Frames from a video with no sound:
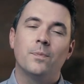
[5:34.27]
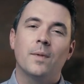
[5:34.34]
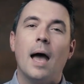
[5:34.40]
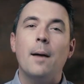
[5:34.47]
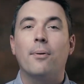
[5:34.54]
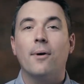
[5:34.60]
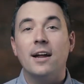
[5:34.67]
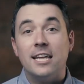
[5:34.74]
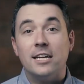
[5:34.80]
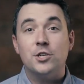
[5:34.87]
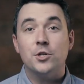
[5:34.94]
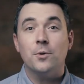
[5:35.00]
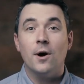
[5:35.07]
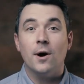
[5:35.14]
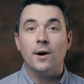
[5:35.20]
I pray that
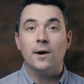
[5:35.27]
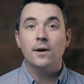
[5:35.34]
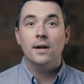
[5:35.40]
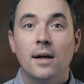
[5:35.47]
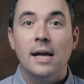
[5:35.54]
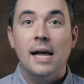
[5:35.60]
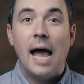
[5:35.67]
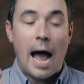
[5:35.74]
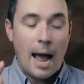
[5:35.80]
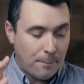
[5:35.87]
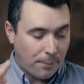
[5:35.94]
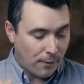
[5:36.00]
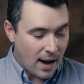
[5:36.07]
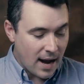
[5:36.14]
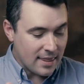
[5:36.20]
you are. I
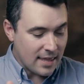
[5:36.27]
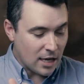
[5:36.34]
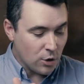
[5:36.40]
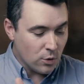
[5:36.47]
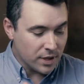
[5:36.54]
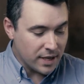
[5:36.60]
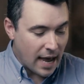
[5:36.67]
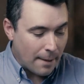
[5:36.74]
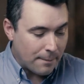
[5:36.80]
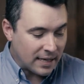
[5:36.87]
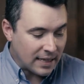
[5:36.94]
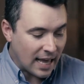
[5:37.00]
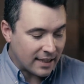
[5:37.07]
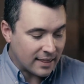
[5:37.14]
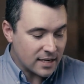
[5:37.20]
pray that you will not be
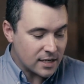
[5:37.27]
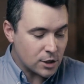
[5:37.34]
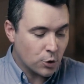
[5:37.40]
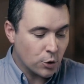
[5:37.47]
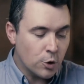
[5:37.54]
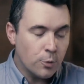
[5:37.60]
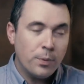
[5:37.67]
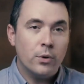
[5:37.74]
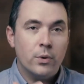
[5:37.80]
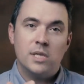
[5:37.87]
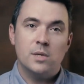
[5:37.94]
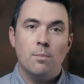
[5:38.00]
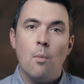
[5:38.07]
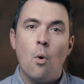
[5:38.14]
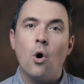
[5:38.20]
like this group who is
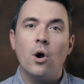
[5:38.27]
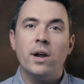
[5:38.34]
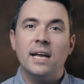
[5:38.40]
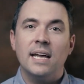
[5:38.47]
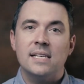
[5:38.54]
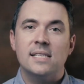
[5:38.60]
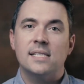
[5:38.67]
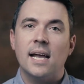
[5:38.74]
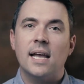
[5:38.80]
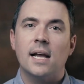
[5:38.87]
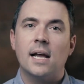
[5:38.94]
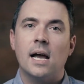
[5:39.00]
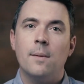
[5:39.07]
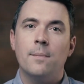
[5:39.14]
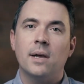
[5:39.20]
mourning his second
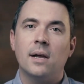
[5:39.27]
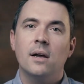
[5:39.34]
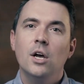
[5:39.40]
coming,